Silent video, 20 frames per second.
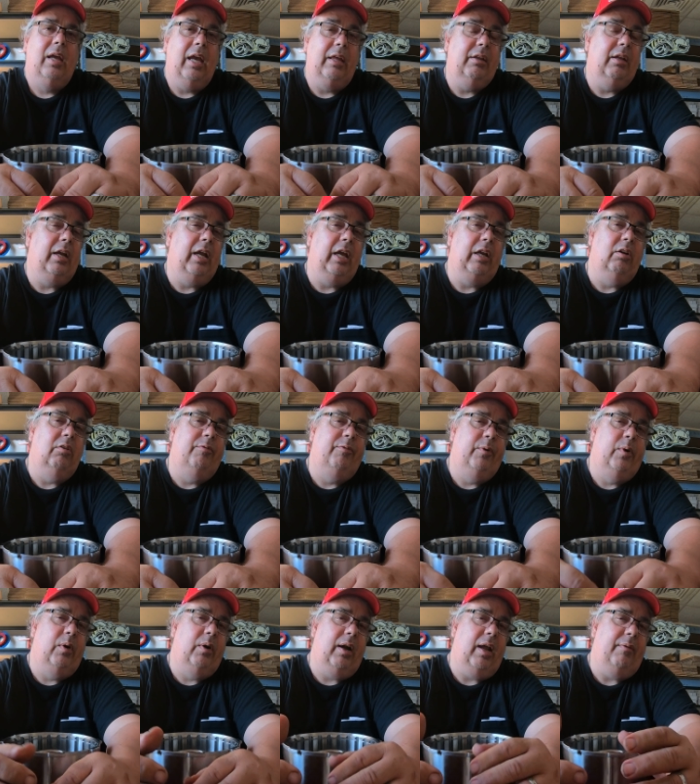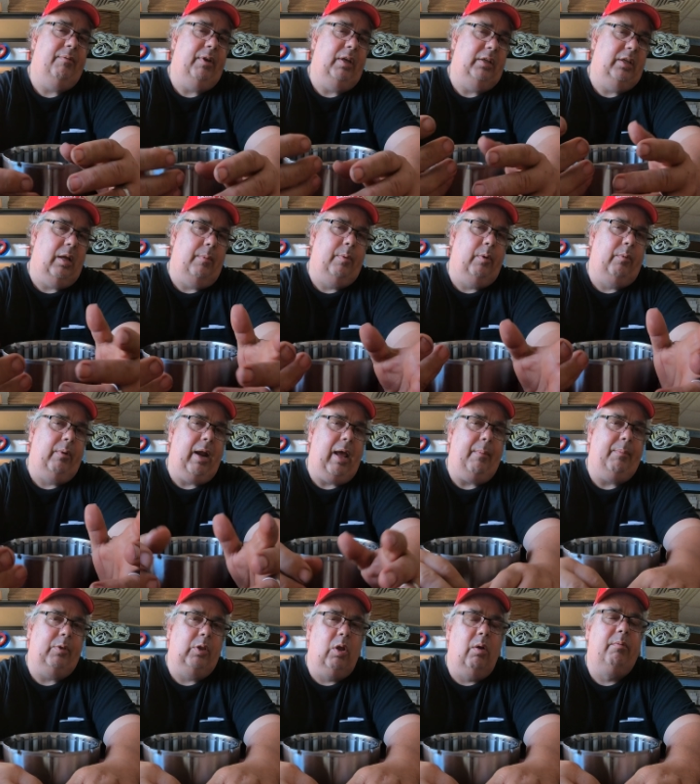and the 904 have a double
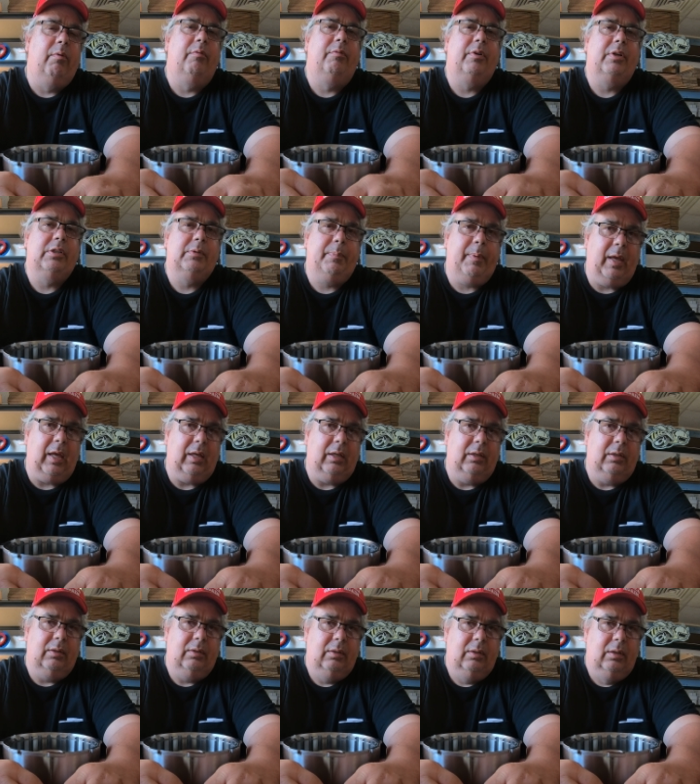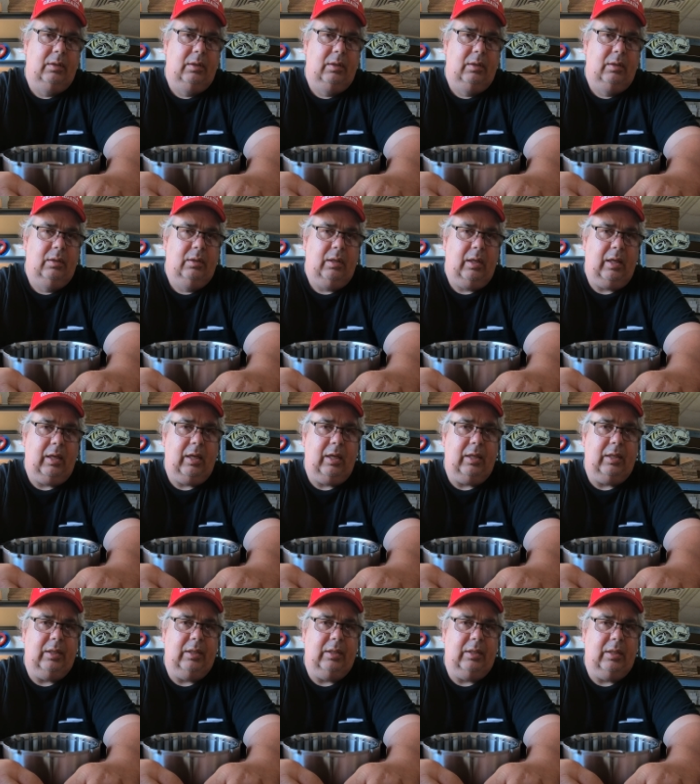wrap low reverse band,
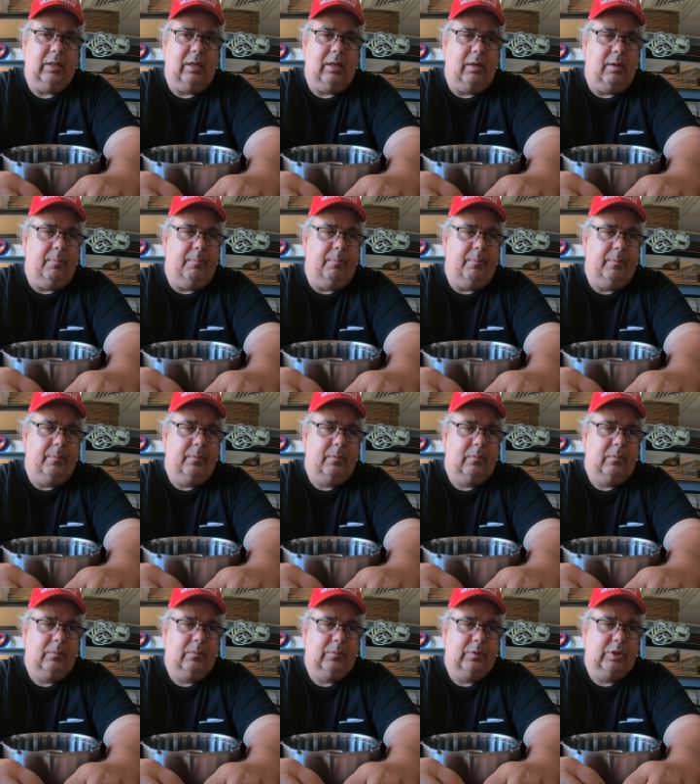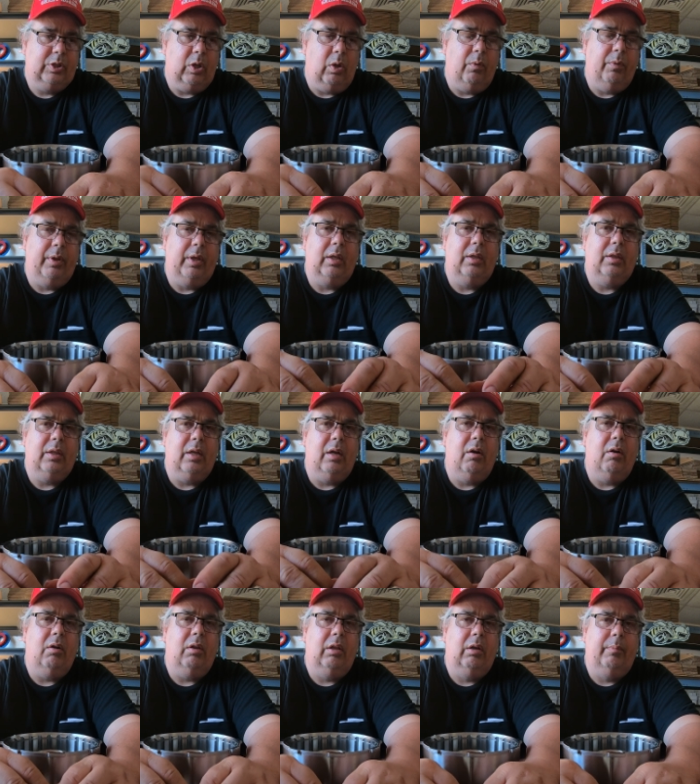and so
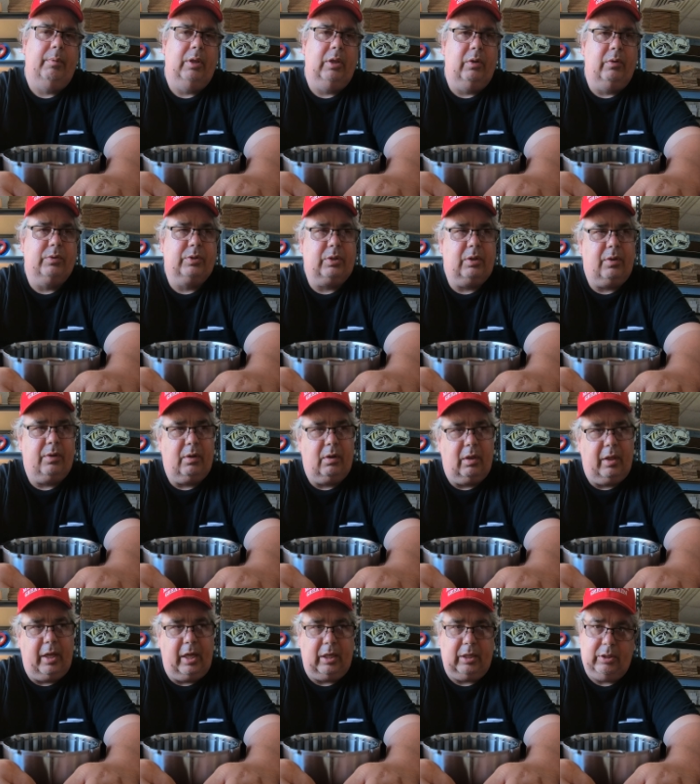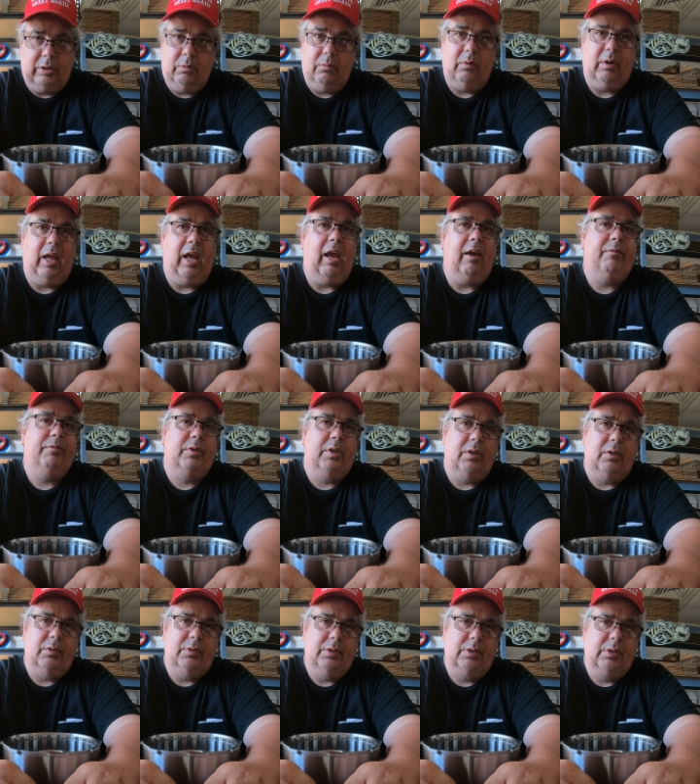they're a little bit looser. They're like 2.5
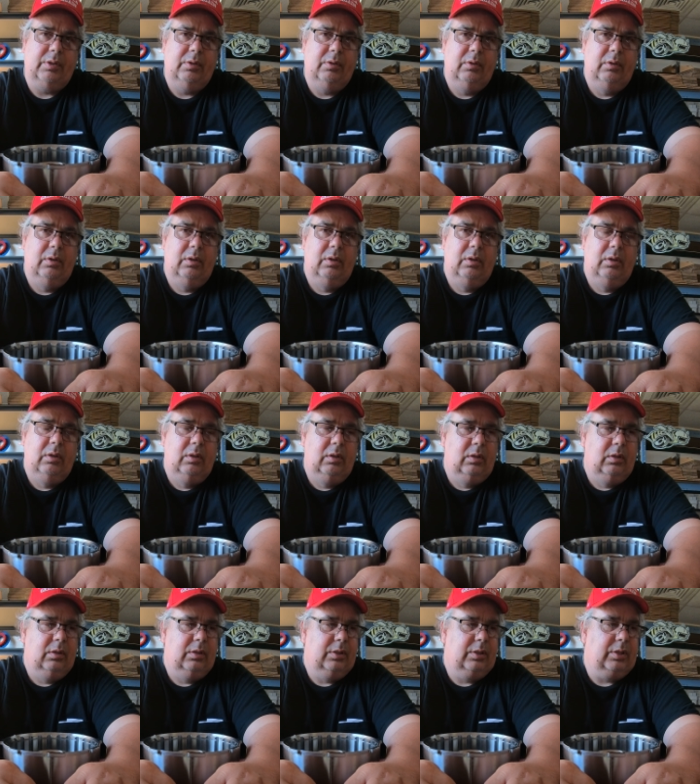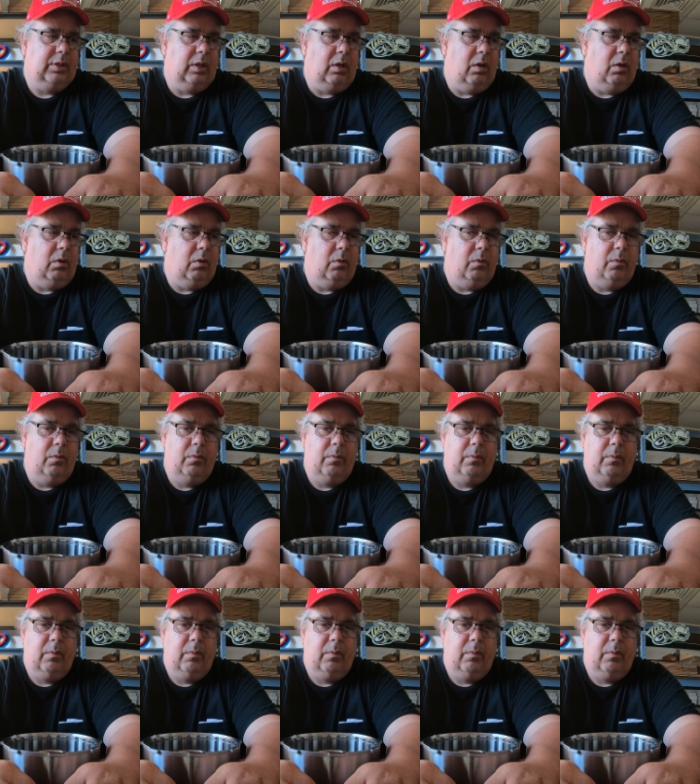turns. So